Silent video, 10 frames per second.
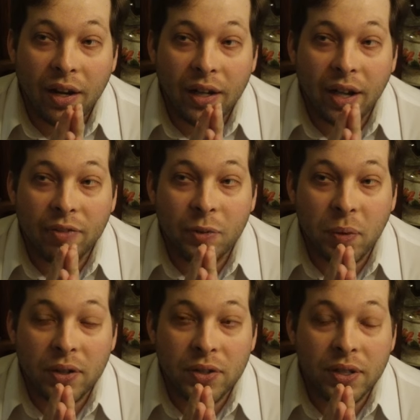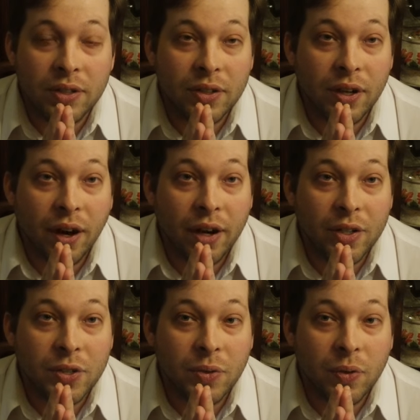after my senior year of high
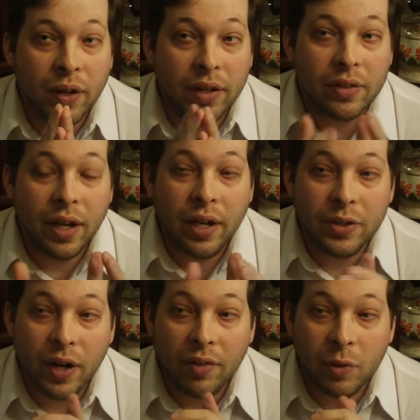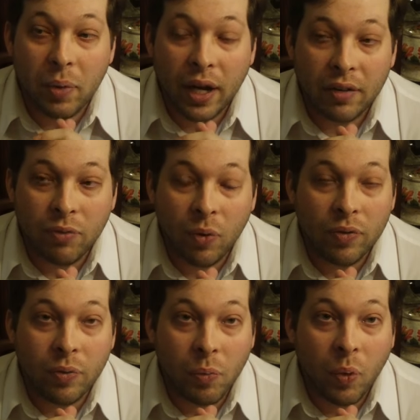school, I, I traveled back and forth
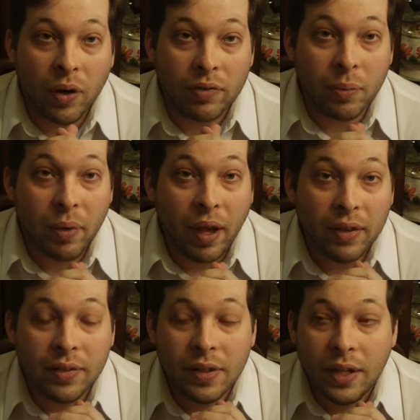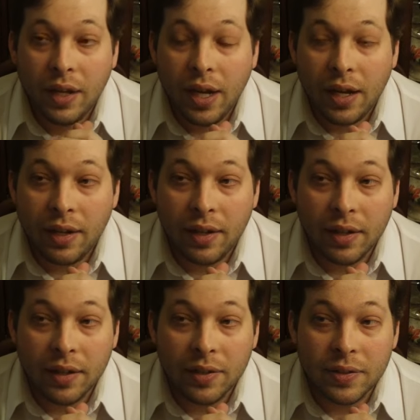from work from that
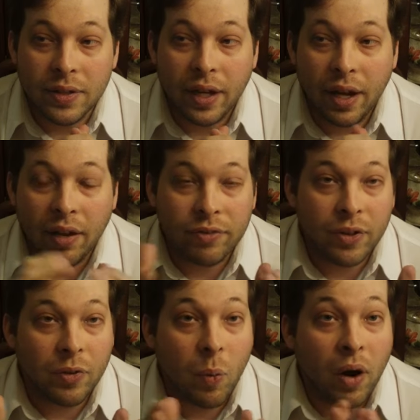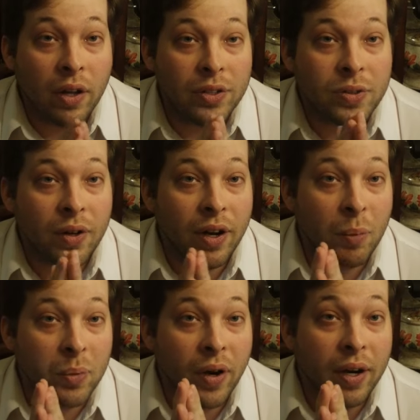and uh, after a while I started
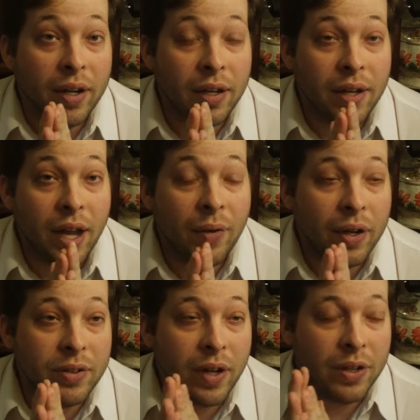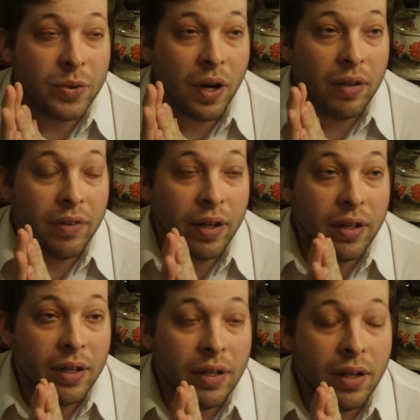upgrading and now I, I drive a,
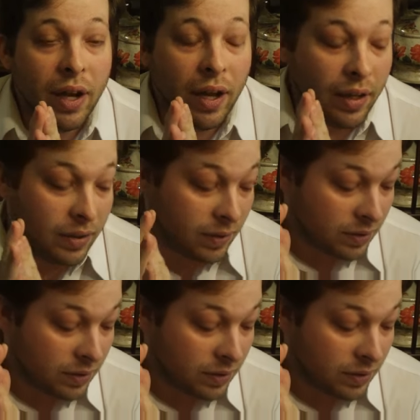a,